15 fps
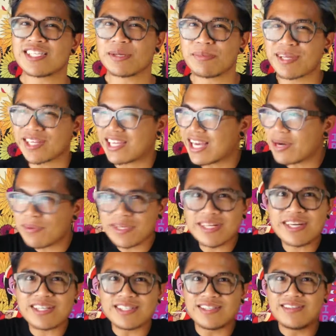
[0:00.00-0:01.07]
I'm like, yeah, why
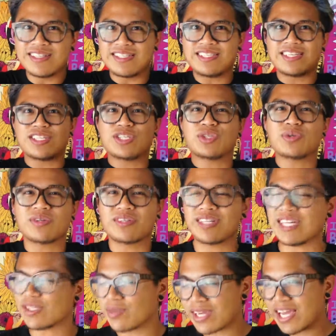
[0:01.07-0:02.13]
not, dude? It's like short.
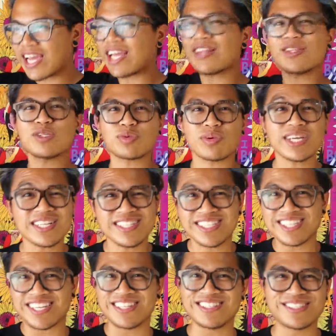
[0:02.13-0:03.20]
That's why I hate those rating
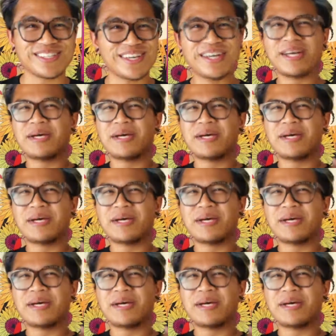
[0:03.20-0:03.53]
scales.